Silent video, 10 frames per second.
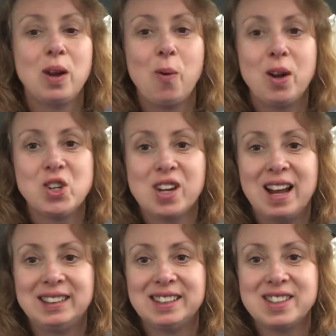I want you
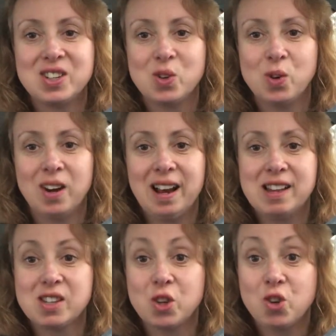guys to do, right?
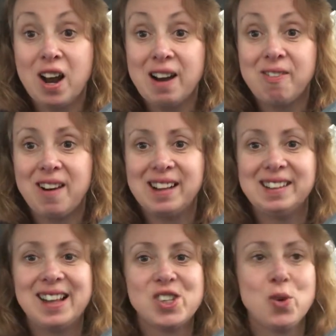So try and find
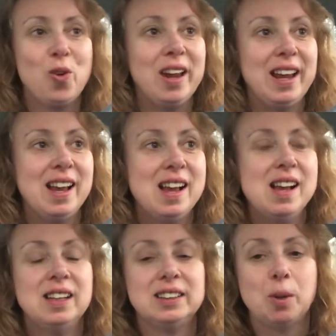that joy.
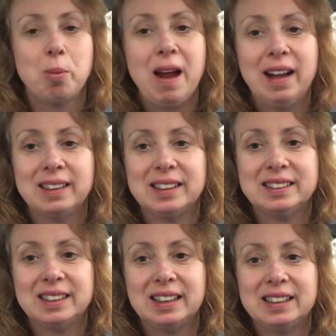So practice
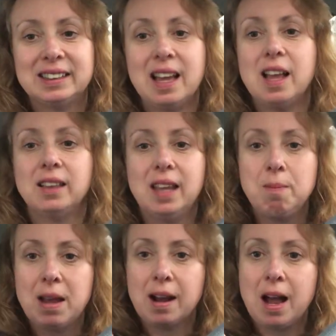this. Leave
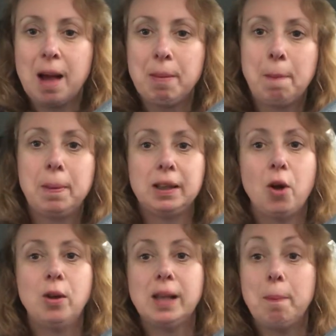me a comment
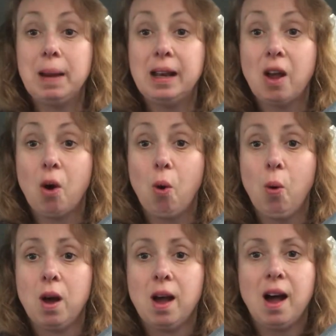below and let me
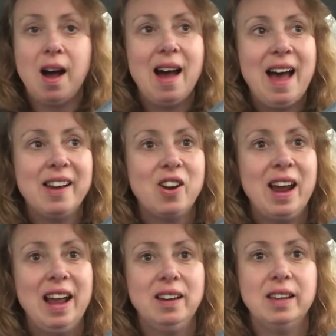know how you're
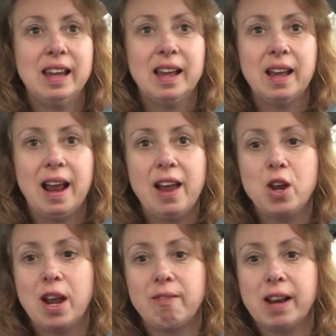handling it and how you're
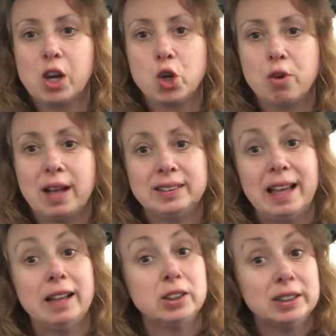getting rid of your stress.
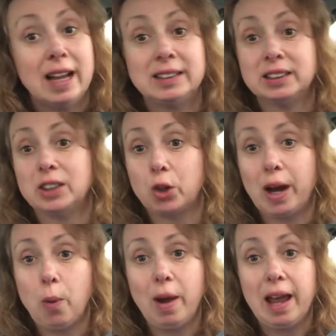Exercise is a
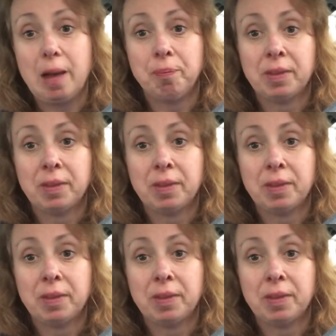great way